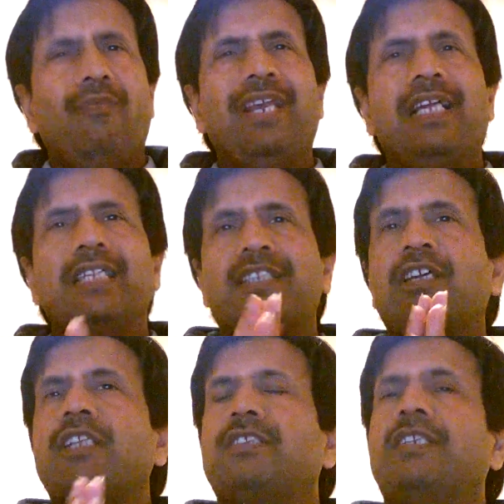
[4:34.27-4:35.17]
Well,
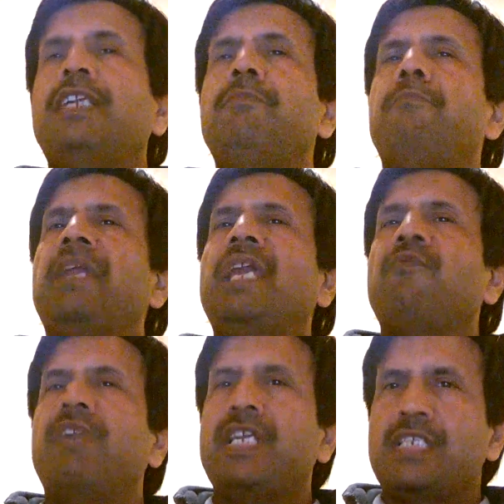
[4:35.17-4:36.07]
there are three
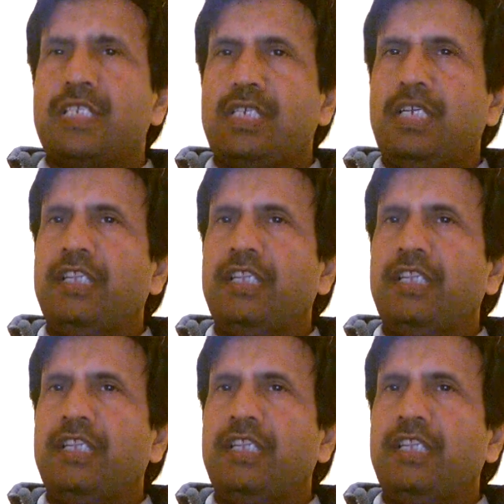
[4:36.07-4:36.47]
main ways